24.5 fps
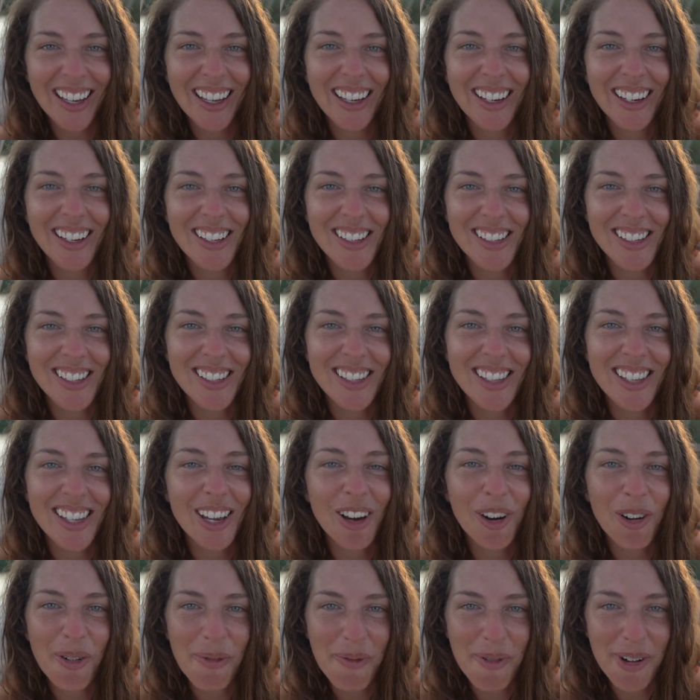It is
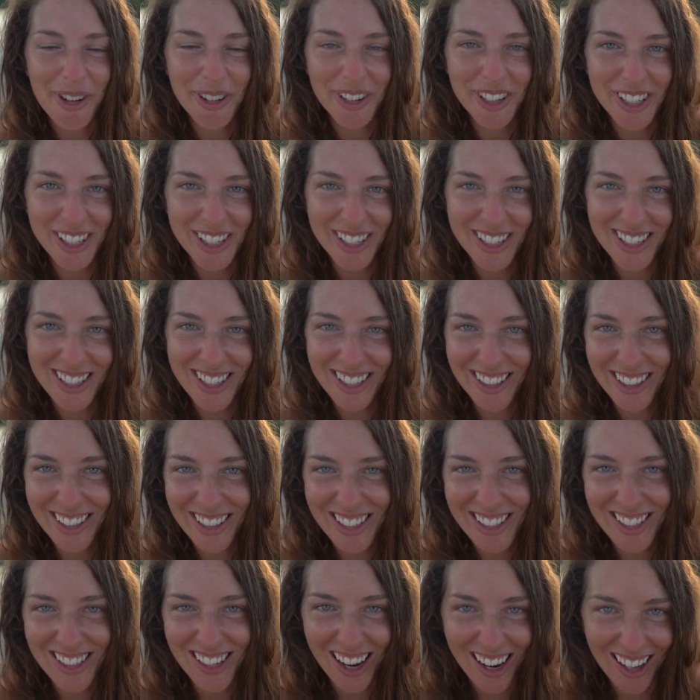the almost
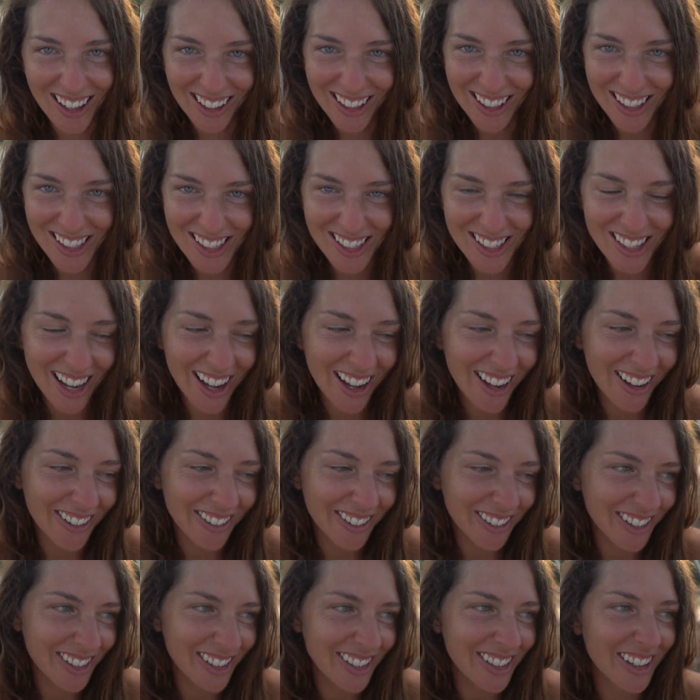silent
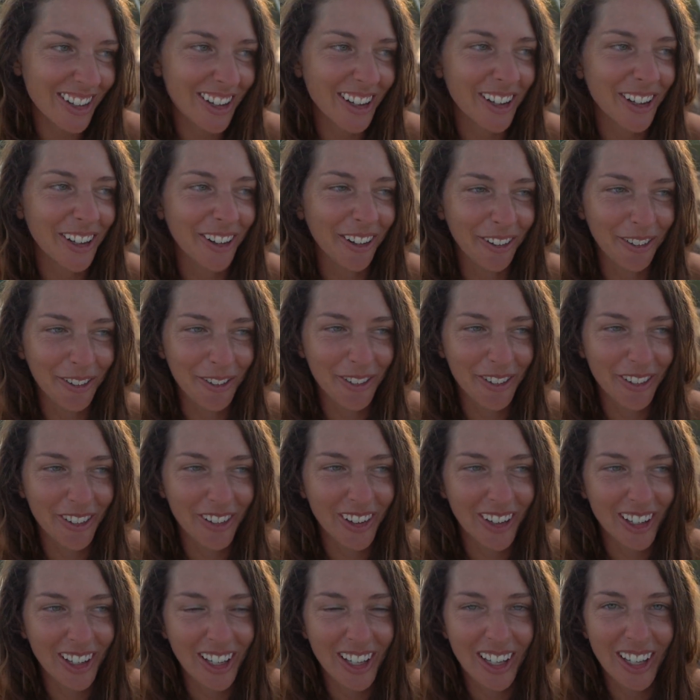sound of
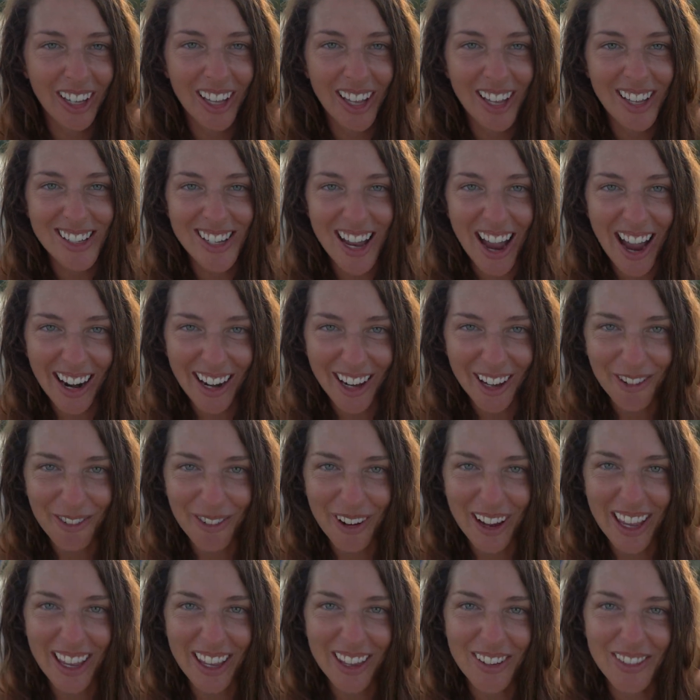tiny
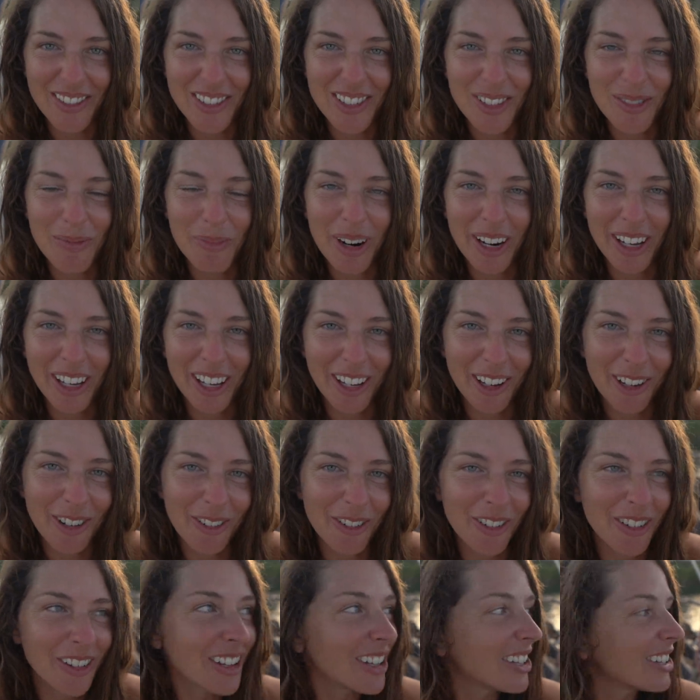waves breaking
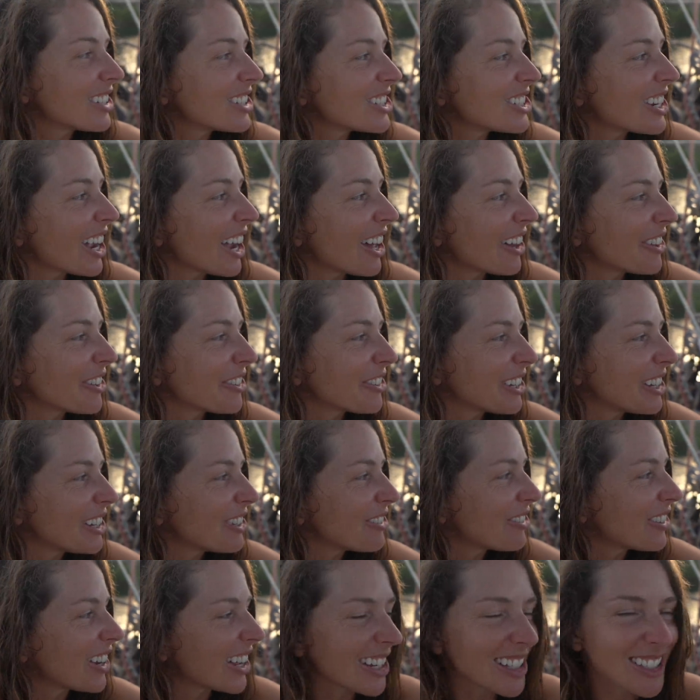over the shallow
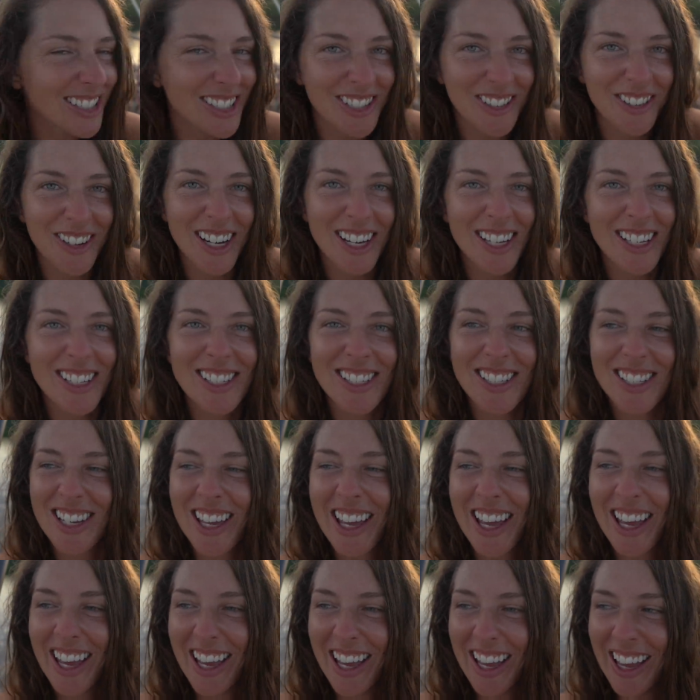reef next to us
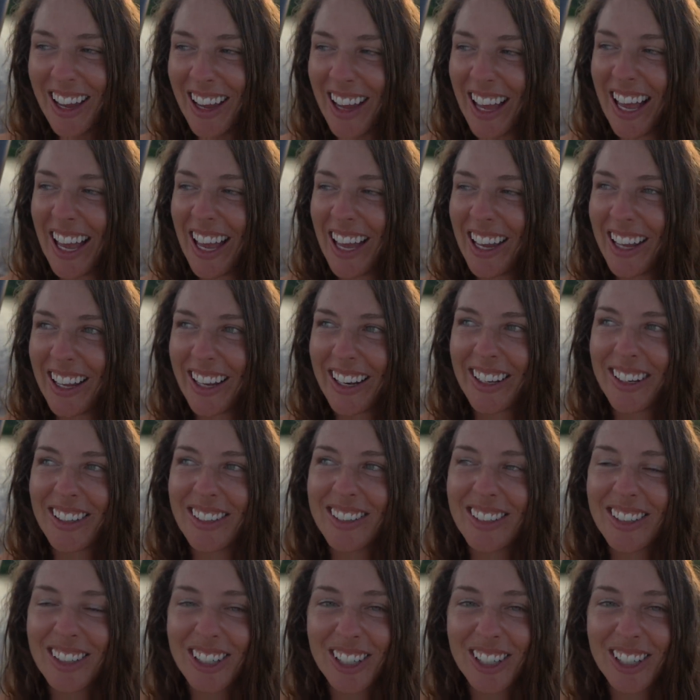and